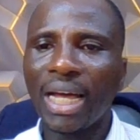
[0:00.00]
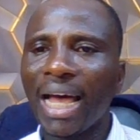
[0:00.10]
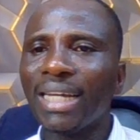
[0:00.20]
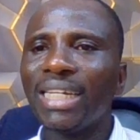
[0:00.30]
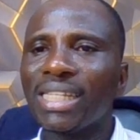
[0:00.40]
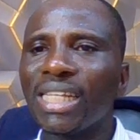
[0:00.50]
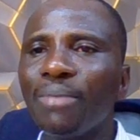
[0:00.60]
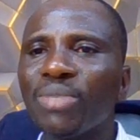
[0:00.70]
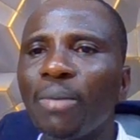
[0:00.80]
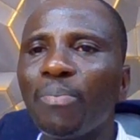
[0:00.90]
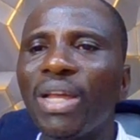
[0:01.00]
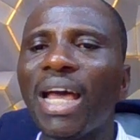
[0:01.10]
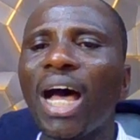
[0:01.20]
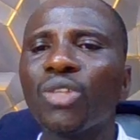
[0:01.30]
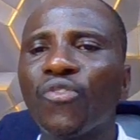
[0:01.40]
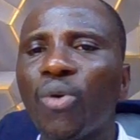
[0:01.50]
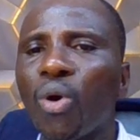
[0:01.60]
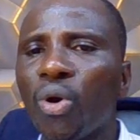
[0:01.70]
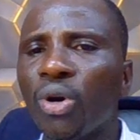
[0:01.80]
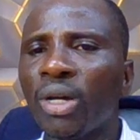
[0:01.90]
And the same thing play out
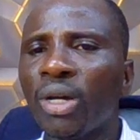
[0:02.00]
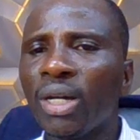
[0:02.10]
for